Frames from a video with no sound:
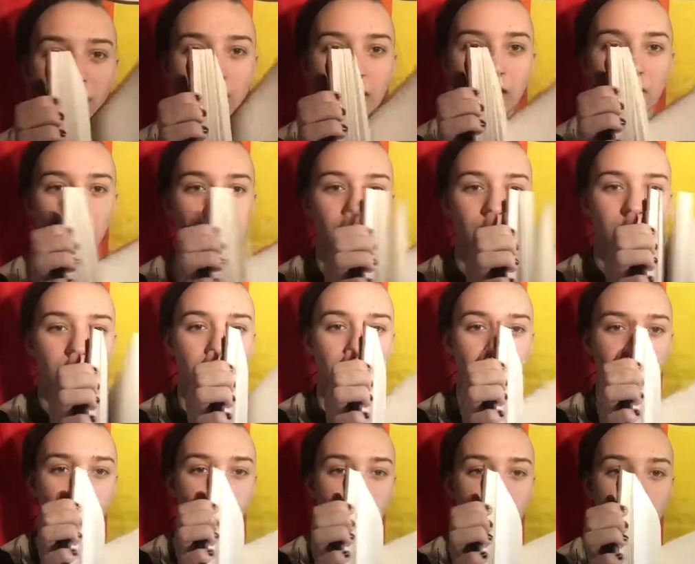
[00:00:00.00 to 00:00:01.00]
cute
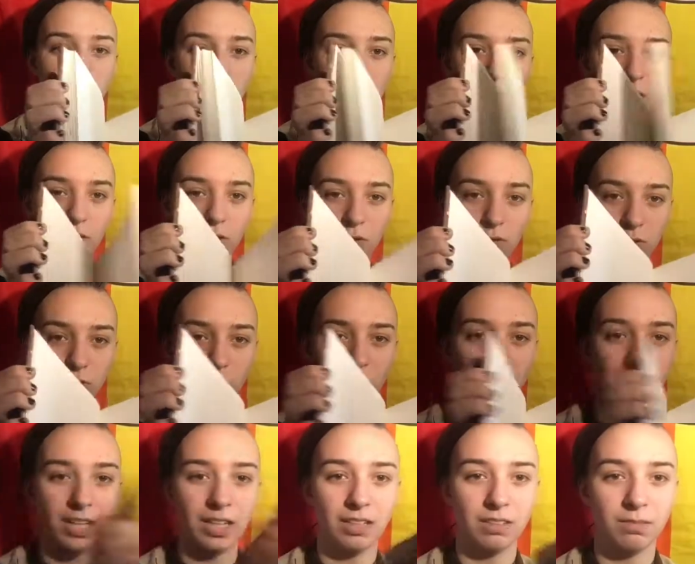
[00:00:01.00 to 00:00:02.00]
to draw
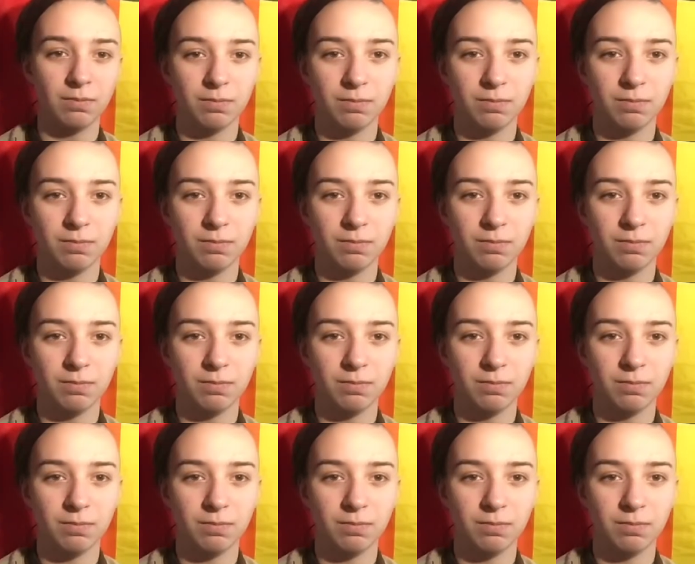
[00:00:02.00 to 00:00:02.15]
in.